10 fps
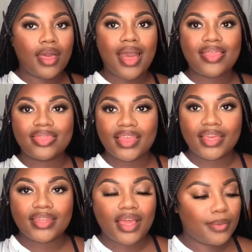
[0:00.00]
And
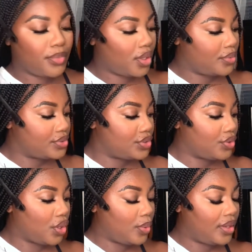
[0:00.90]
then I'm going to
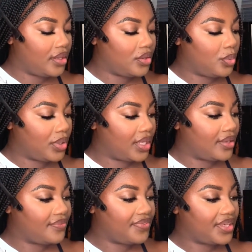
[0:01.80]
go in
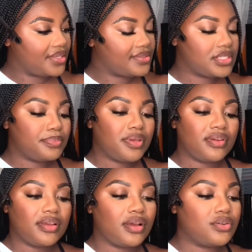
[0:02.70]
with Spirit.